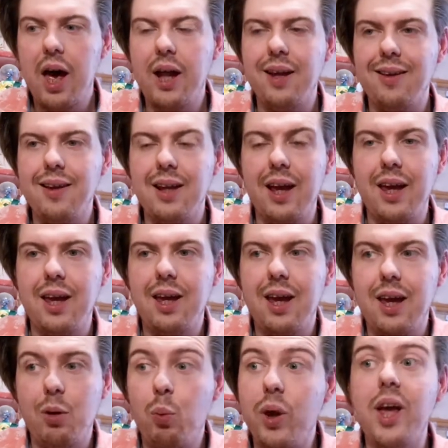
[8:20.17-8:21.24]
And it's like,
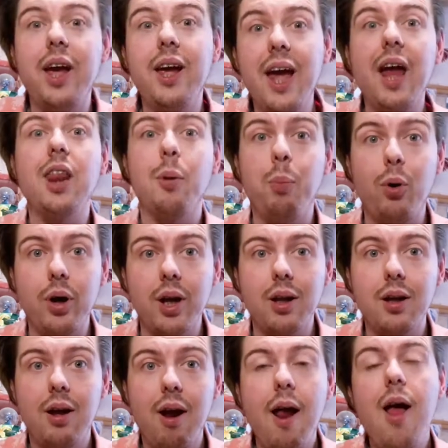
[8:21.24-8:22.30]
we can get the point.